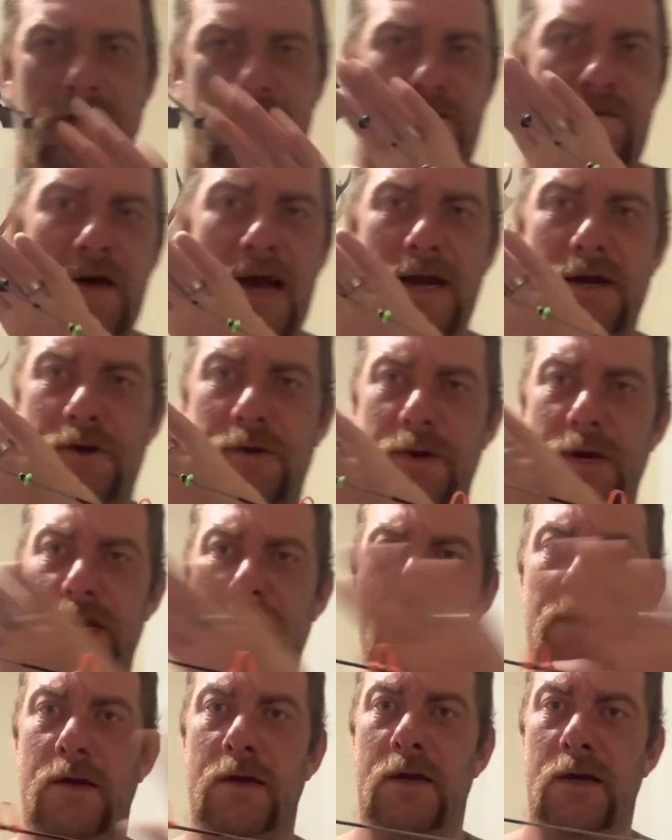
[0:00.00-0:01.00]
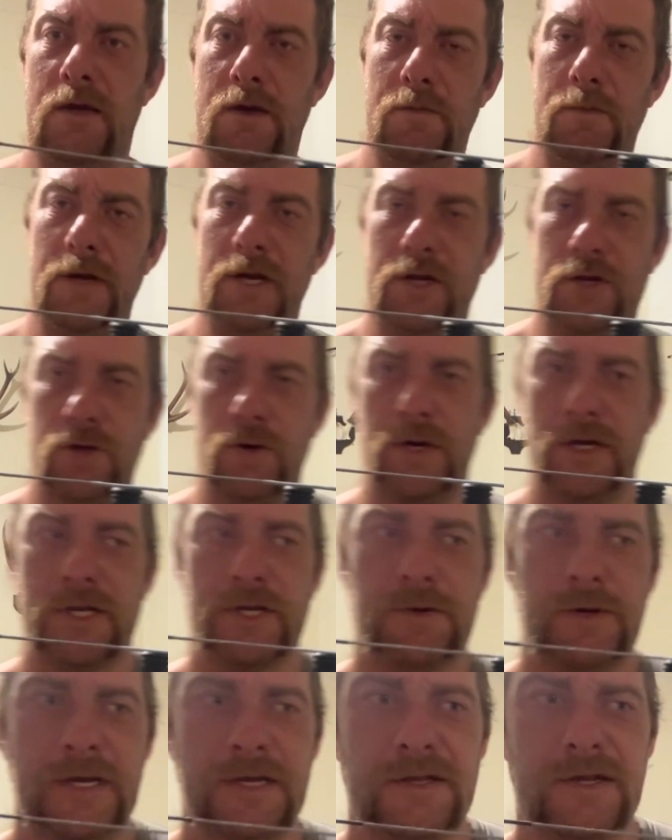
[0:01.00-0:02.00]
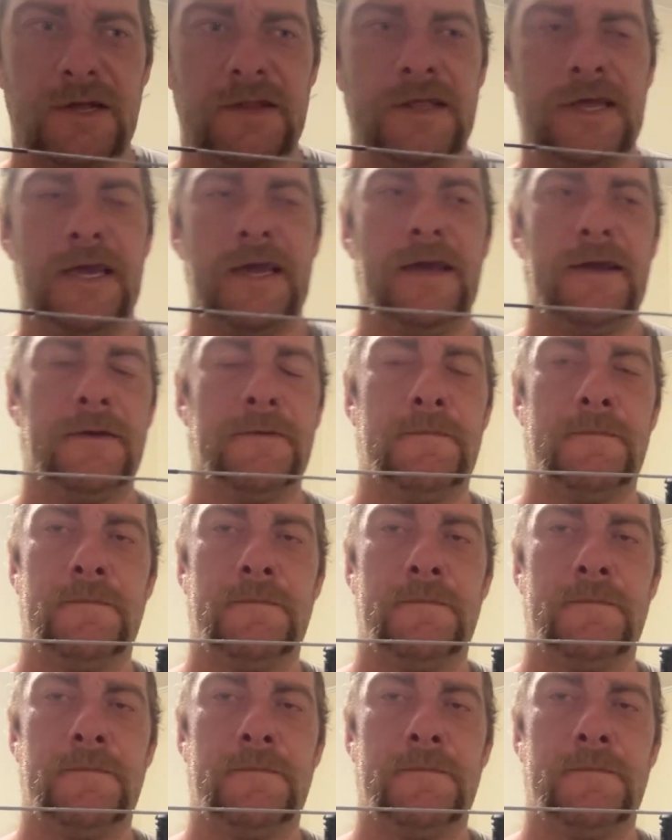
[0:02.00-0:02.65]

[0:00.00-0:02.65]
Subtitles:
factory winner choice strings on there.